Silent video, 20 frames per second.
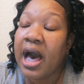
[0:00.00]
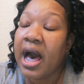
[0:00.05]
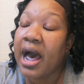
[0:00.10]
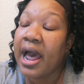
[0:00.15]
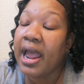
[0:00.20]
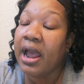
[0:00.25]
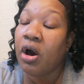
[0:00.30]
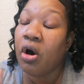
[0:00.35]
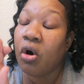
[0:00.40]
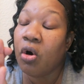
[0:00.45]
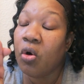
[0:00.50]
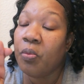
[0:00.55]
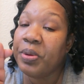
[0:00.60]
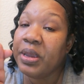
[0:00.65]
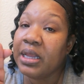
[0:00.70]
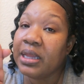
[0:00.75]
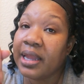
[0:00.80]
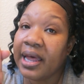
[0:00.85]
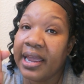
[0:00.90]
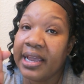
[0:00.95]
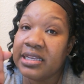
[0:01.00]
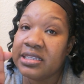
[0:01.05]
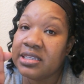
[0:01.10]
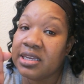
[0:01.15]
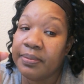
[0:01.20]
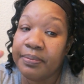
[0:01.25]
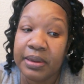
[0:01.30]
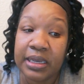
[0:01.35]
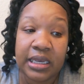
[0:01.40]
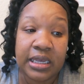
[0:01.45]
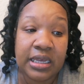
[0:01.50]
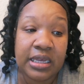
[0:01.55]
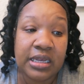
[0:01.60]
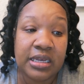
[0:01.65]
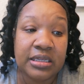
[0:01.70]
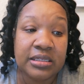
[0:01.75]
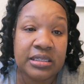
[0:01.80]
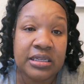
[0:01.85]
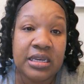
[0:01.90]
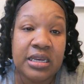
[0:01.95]
I hope he likes it
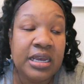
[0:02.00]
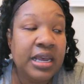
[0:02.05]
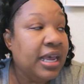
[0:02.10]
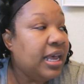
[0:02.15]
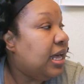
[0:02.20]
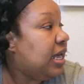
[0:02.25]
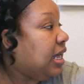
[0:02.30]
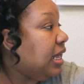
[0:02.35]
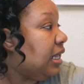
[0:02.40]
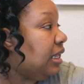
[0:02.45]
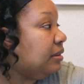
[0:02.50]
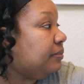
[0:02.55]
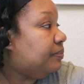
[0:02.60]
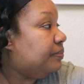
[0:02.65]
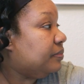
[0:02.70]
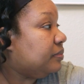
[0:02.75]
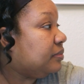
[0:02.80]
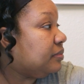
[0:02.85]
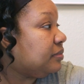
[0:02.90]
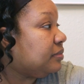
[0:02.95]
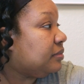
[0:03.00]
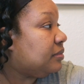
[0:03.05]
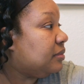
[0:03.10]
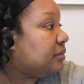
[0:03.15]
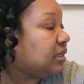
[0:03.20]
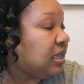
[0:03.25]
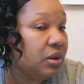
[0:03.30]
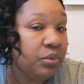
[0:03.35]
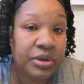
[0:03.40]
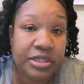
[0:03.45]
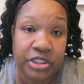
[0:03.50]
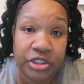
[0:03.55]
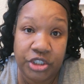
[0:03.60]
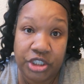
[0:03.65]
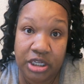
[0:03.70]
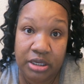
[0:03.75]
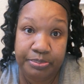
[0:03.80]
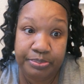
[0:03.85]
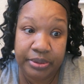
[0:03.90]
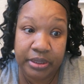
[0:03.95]
because um, it wasn't
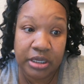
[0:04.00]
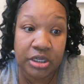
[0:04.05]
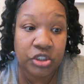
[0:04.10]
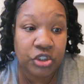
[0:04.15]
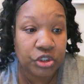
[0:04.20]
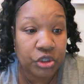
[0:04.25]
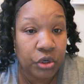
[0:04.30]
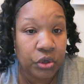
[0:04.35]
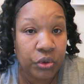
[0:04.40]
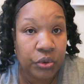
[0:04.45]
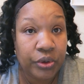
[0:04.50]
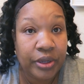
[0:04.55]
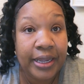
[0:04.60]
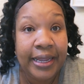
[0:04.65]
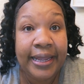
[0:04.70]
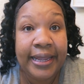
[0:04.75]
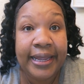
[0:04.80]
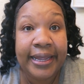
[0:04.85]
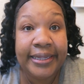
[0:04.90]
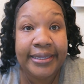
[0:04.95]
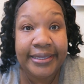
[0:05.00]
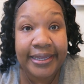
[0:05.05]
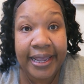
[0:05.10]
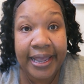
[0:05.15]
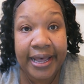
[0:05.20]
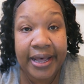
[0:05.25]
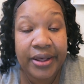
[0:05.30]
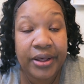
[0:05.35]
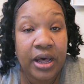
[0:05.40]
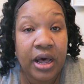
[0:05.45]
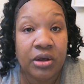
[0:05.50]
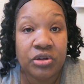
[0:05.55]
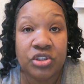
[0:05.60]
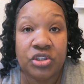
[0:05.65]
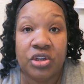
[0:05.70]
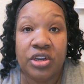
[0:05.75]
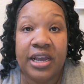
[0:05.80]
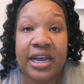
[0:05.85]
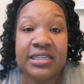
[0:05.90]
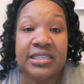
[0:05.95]
cheap. So yeah, I'll
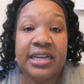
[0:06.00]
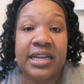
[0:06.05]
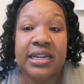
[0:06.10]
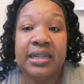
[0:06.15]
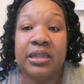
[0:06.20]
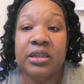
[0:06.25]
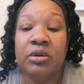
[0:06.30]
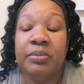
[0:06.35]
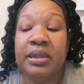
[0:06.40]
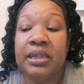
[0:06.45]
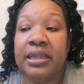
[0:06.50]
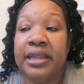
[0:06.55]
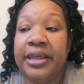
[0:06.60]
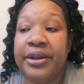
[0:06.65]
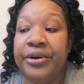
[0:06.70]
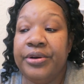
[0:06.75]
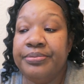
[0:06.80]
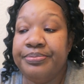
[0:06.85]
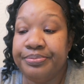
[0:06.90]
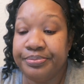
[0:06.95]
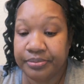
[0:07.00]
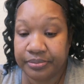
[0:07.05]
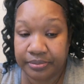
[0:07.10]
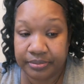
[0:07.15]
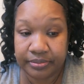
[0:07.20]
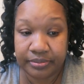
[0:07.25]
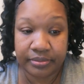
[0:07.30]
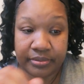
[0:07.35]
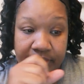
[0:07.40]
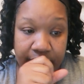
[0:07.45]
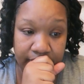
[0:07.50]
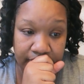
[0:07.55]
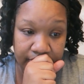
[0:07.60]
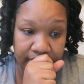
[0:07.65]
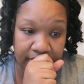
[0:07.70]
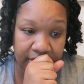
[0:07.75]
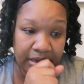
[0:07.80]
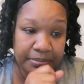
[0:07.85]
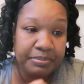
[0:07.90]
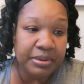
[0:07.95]
show you guys that a little bit later.
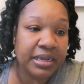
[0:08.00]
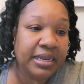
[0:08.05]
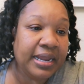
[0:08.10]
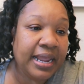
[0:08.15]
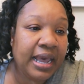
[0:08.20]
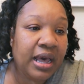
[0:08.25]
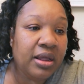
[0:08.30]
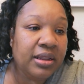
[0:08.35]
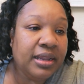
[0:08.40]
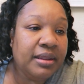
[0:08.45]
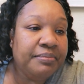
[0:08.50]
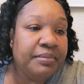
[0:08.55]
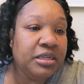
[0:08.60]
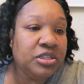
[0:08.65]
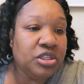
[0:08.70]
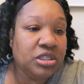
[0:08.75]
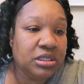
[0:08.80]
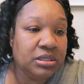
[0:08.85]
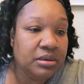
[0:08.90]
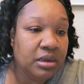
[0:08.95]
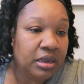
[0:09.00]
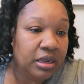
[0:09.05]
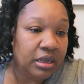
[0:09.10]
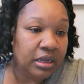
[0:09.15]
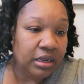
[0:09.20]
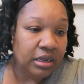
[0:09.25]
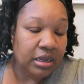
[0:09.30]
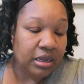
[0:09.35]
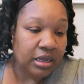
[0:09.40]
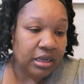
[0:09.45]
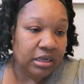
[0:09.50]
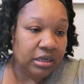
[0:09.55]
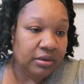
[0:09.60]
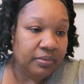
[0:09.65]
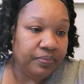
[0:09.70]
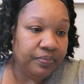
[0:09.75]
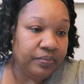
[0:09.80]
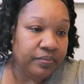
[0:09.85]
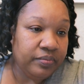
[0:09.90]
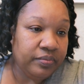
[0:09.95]
But now let me just,
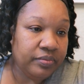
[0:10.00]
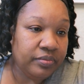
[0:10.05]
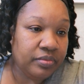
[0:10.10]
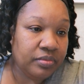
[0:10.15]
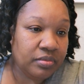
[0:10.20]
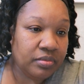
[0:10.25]
um,